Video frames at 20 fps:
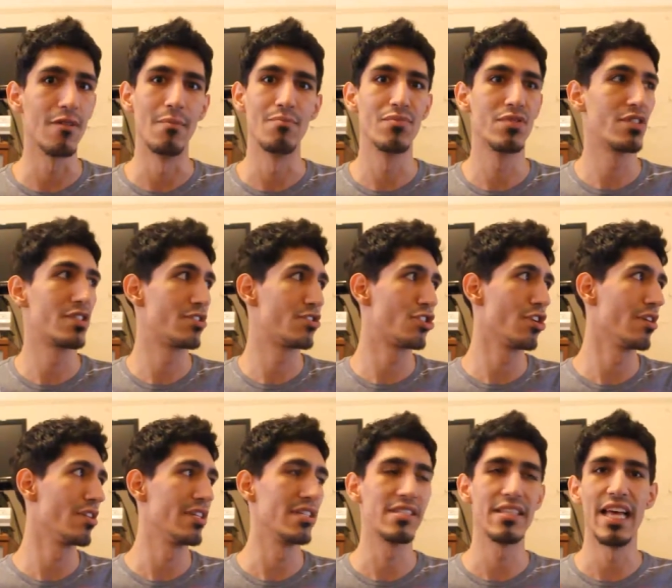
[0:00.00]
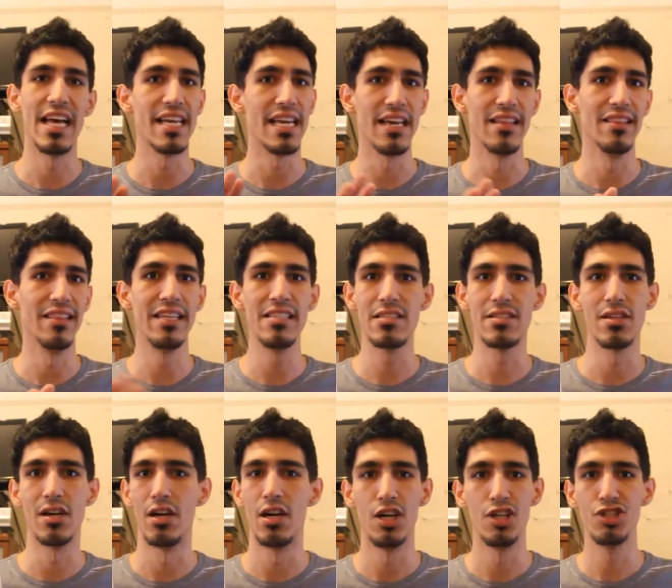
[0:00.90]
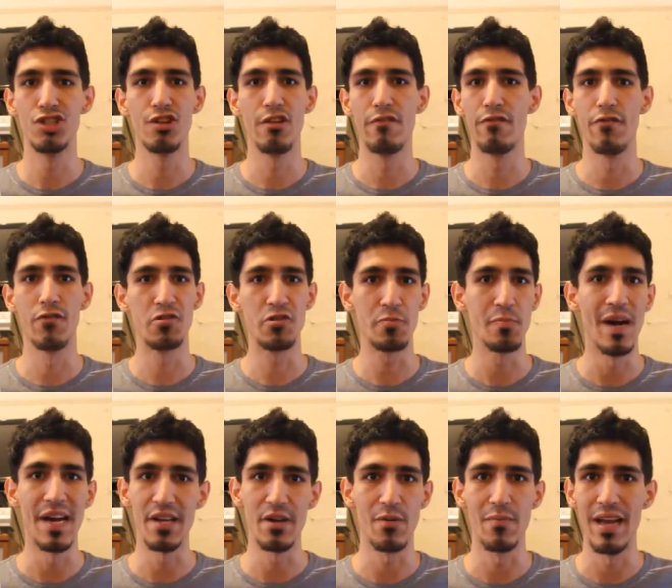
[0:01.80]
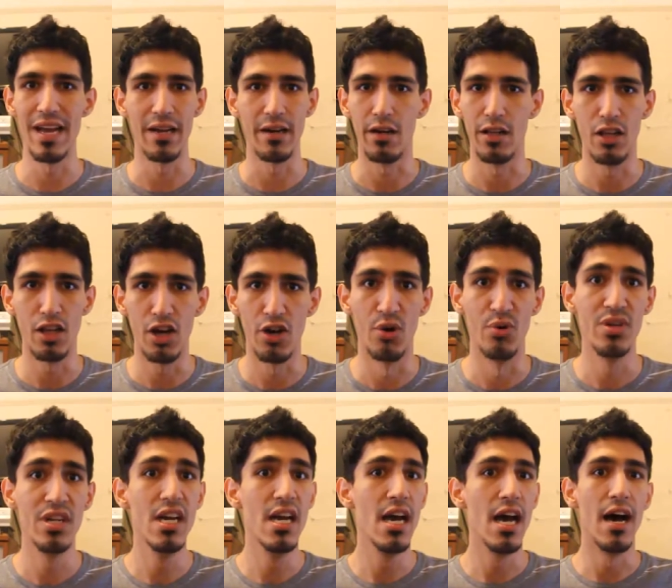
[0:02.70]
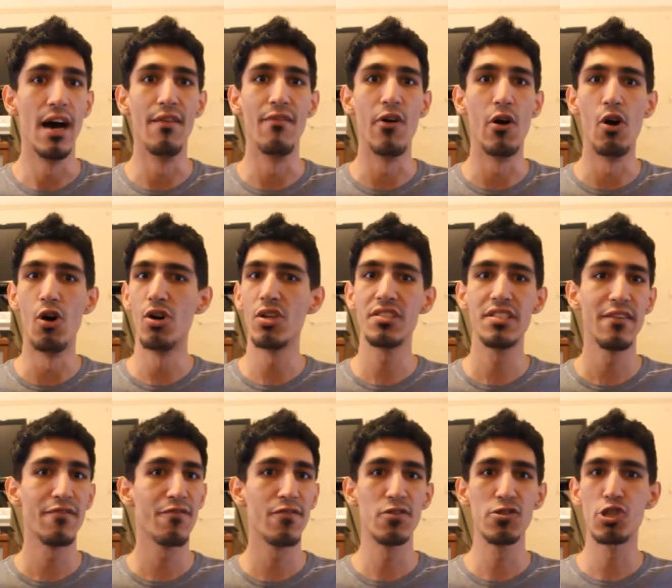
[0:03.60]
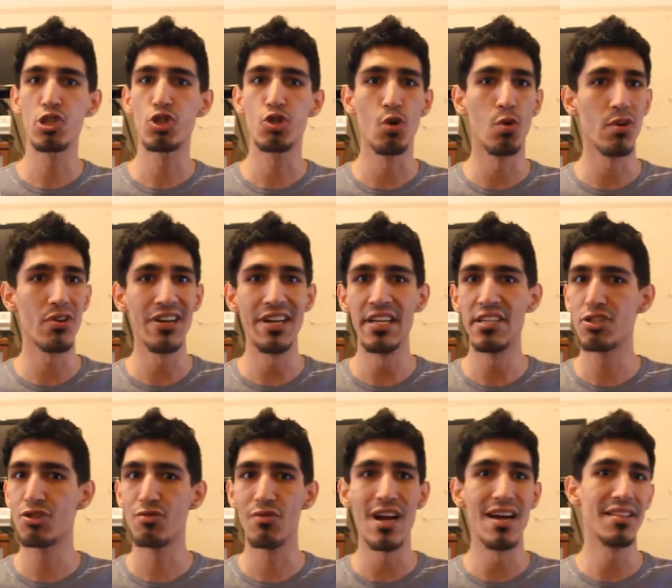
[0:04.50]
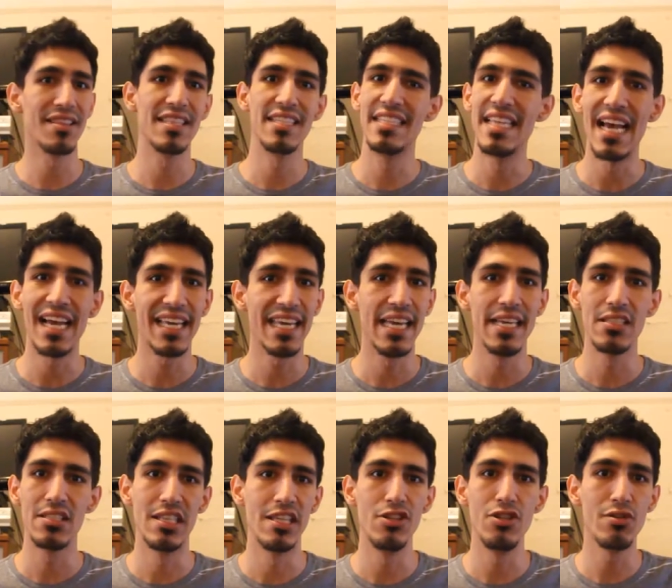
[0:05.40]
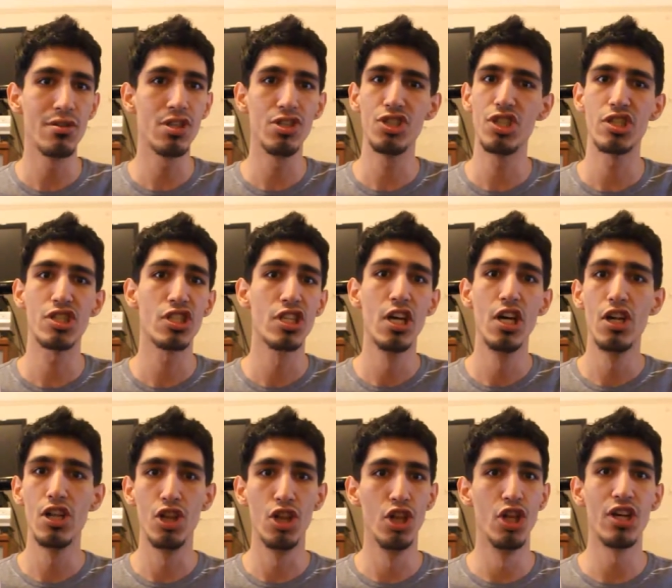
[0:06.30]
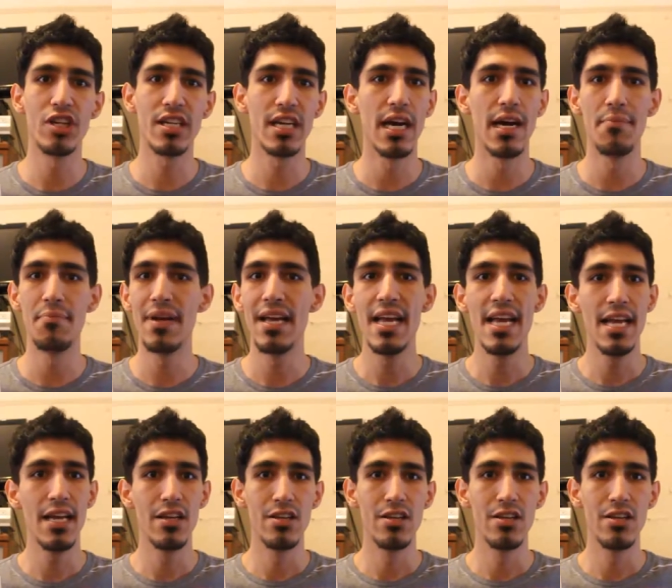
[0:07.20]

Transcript: I'm sure there's like at least a hundred for Spider-Man alone, of all different stories throughout the decades that you can just look up,